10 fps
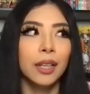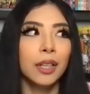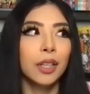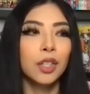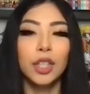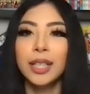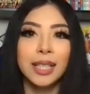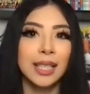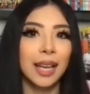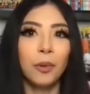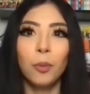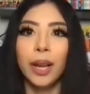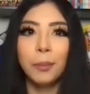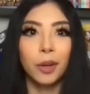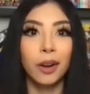she does like
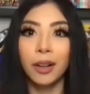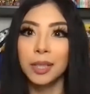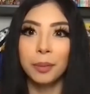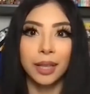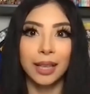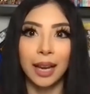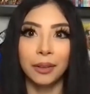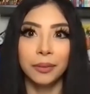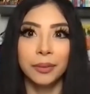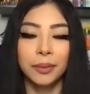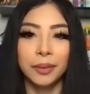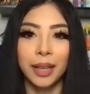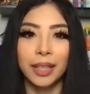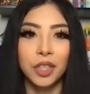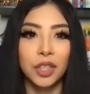way more cosplay now.
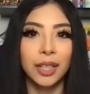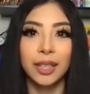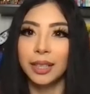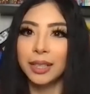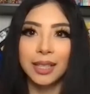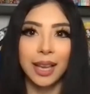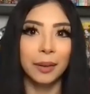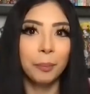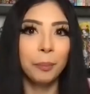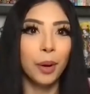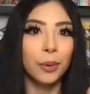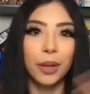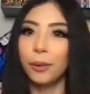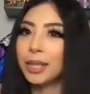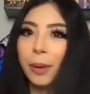Like she is like
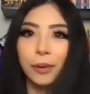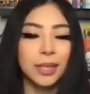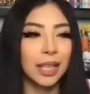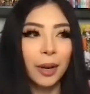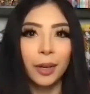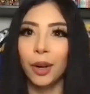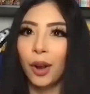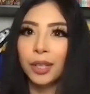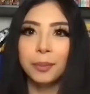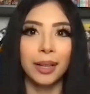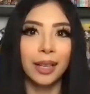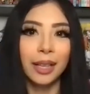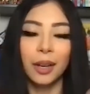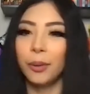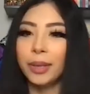always posting about her cosplay,
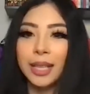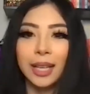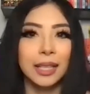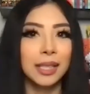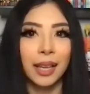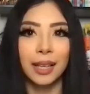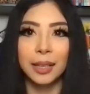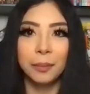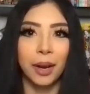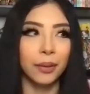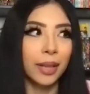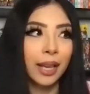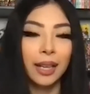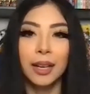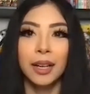like always like excited about
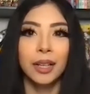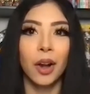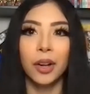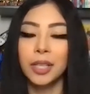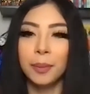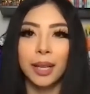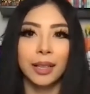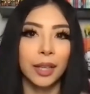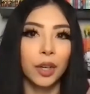like cosplaying like her